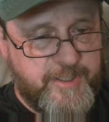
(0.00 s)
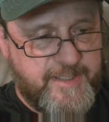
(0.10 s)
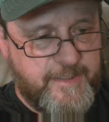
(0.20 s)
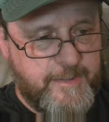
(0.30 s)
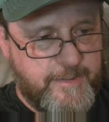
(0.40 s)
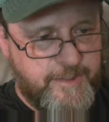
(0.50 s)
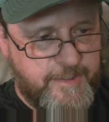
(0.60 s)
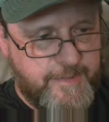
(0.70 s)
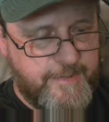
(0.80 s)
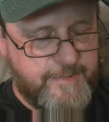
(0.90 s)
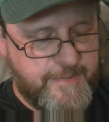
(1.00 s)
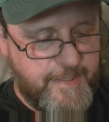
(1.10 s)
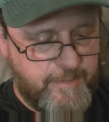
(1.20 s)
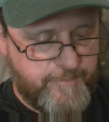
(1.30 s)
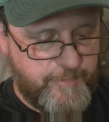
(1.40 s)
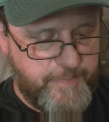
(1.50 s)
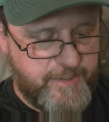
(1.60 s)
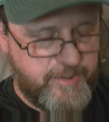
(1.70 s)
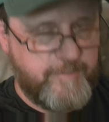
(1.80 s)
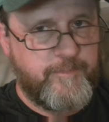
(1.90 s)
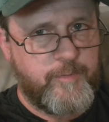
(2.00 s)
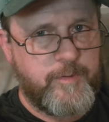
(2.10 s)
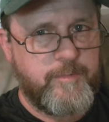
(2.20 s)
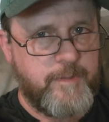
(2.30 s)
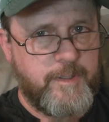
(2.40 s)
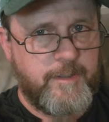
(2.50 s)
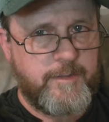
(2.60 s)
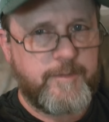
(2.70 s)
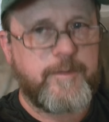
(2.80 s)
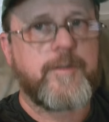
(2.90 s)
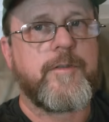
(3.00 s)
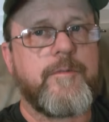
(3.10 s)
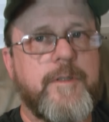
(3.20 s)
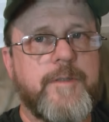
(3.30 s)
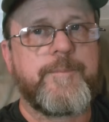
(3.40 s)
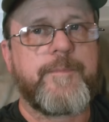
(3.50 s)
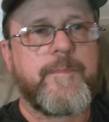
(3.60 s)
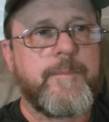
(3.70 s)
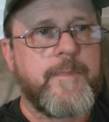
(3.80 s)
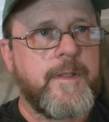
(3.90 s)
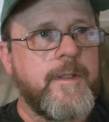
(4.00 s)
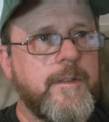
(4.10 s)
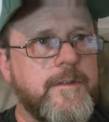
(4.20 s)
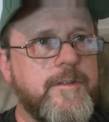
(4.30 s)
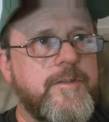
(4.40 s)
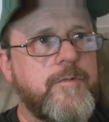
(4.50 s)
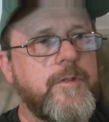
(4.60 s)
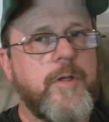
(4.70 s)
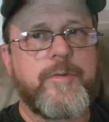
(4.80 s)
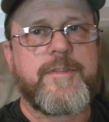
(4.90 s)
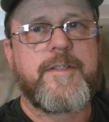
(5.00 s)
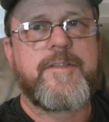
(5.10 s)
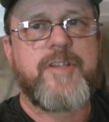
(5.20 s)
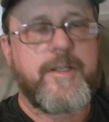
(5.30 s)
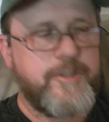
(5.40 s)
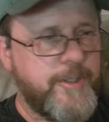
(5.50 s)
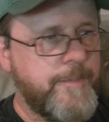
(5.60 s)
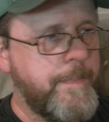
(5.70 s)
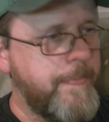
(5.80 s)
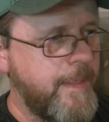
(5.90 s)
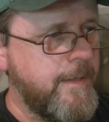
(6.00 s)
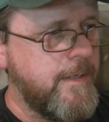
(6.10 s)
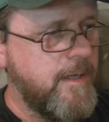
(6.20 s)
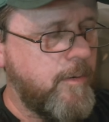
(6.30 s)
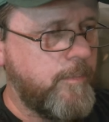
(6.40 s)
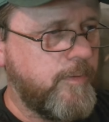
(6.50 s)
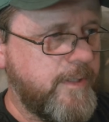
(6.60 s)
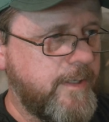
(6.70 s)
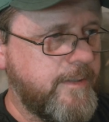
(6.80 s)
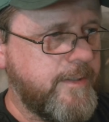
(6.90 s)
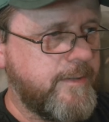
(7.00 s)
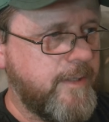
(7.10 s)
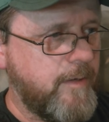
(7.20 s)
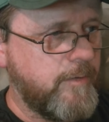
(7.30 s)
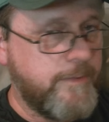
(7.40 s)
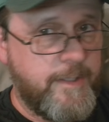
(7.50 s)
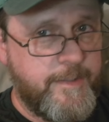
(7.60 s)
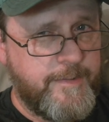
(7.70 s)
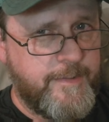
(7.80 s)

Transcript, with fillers: She she needs that information for uh, her uh, student loans and such. Hopefully I can get that all done.